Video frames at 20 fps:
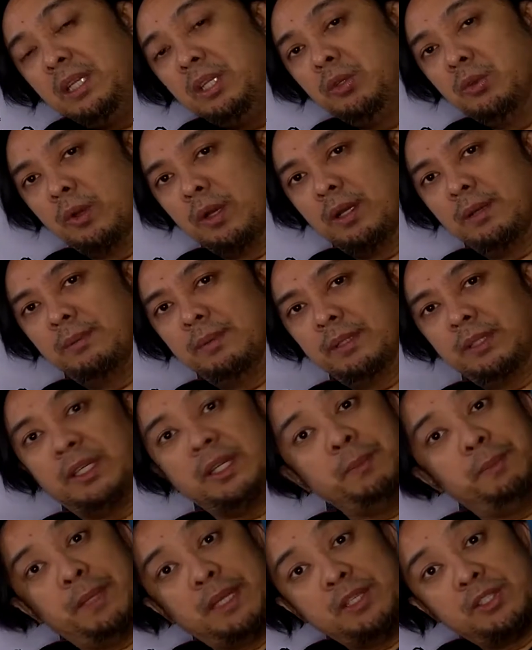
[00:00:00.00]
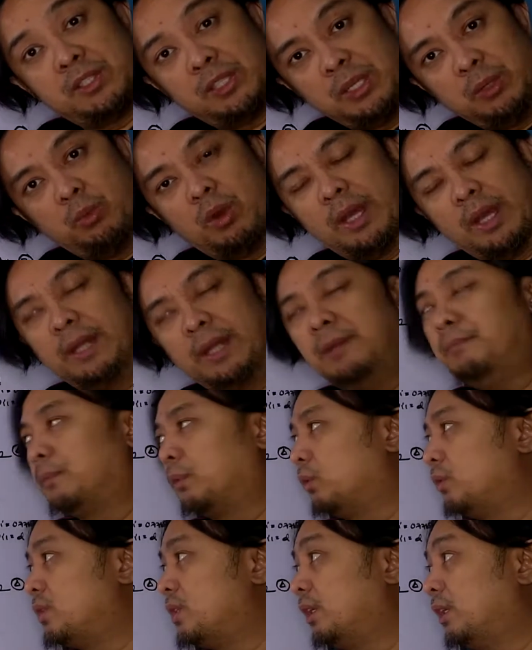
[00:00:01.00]
you have a three-phase, 3 wire,
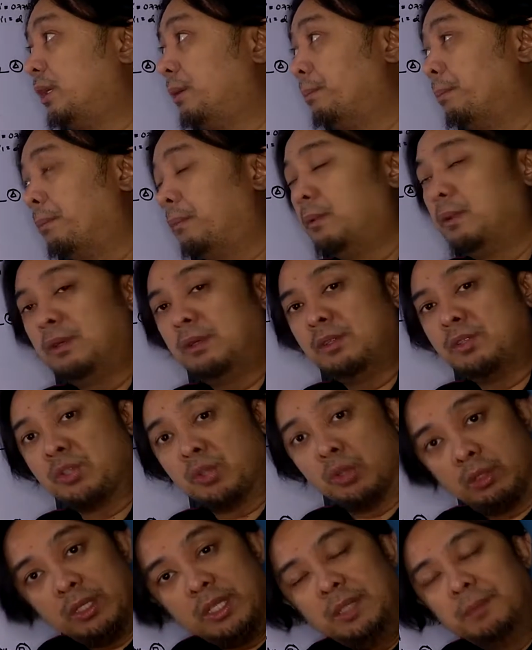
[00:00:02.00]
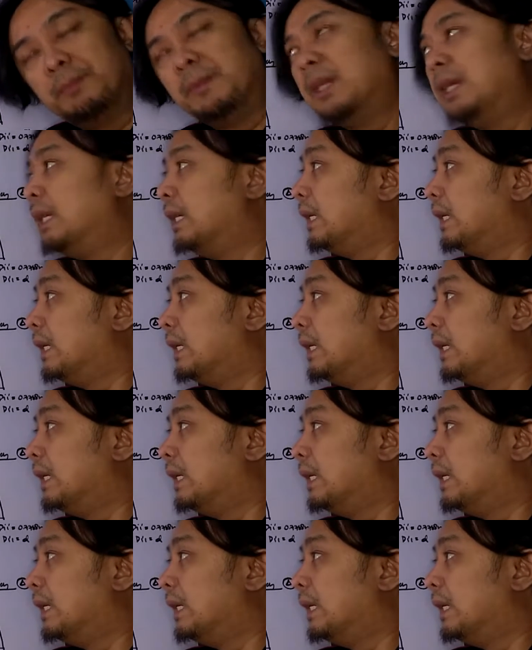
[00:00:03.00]
considering solid.